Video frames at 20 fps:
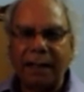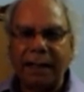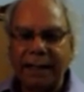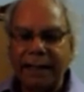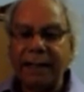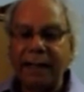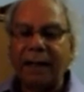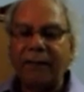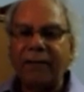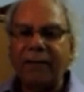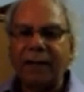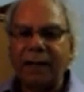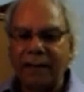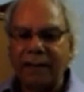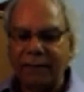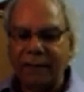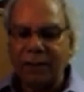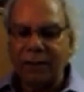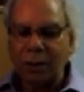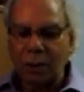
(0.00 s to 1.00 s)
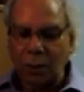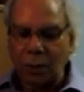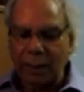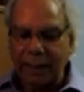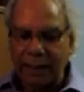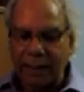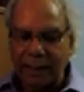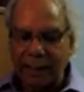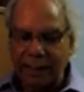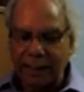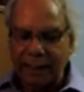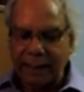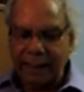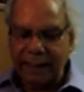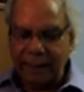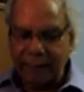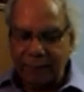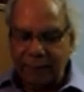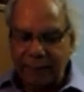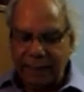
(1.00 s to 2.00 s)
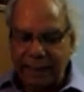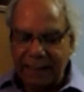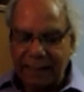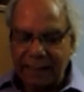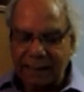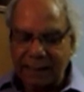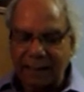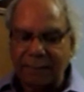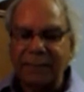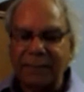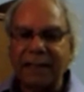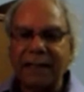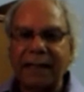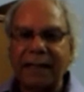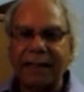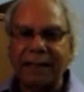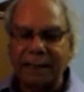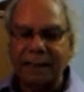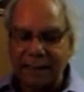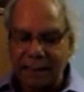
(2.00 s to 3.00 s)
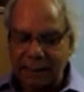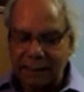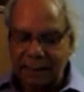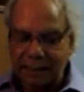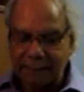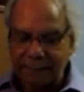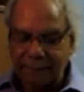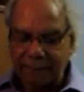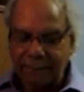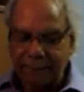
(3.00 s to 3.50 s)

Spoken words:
In our given story, it will be something like this.